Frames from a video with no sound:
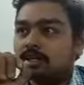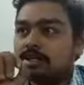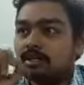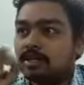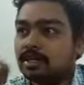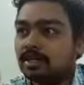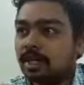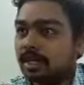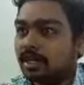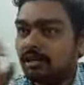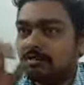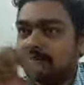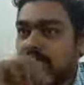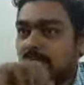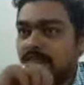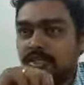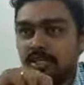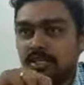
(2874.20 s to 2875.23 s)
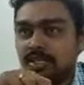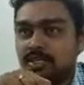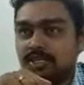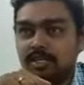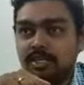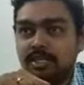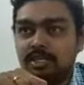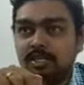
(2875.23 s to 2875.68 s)
this kind of
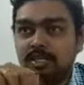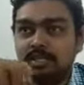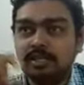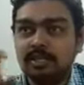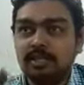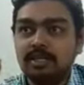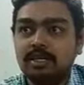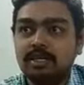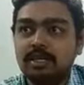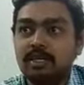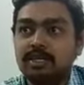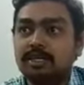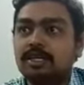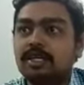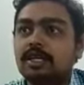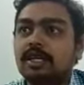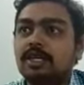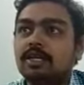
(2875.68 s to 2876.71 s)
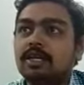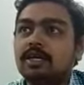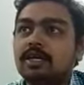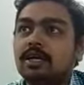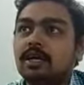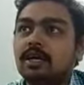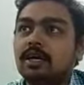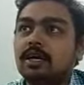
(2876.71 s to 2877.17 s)
construction.
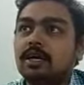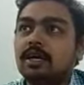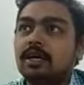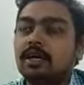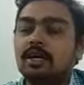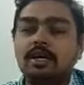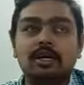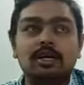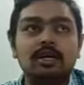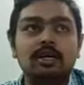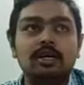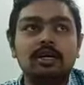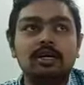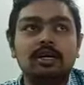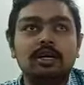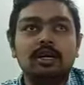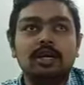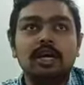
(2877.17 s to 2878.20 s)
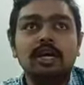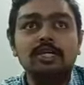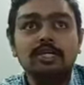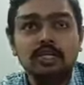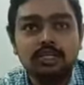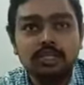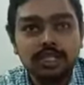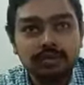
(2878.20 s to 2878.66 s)
Then
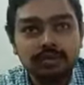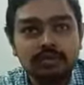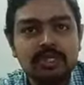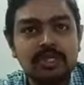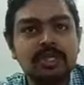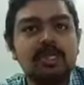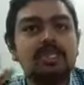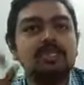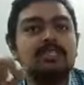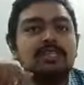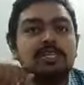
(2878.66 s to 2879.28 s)
adjustive generous